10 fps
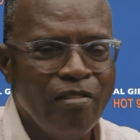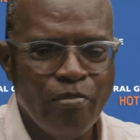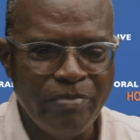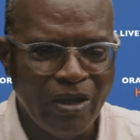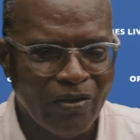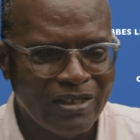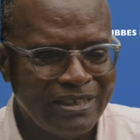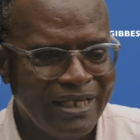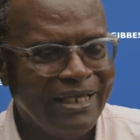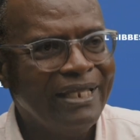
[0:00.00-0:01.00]
because
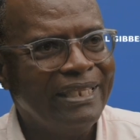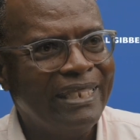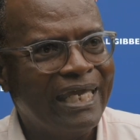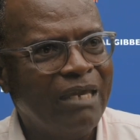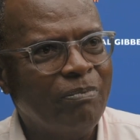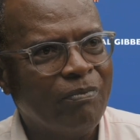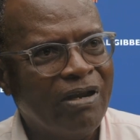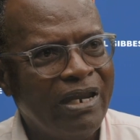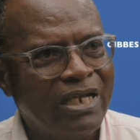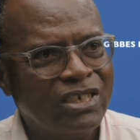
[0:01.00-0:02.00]
they keep a
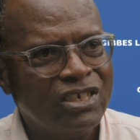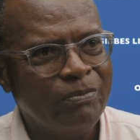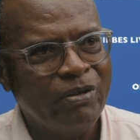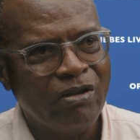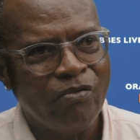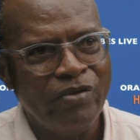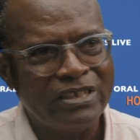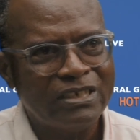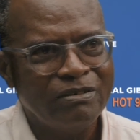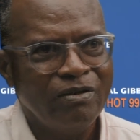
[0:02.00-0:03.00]
relationship with a
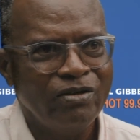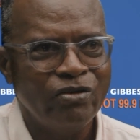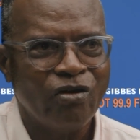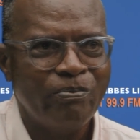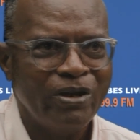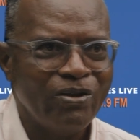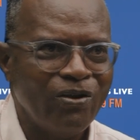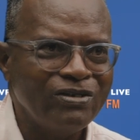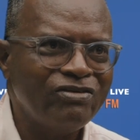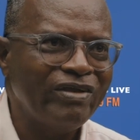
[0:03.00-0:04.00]
rich European
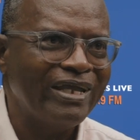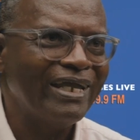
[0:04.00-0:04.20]
country.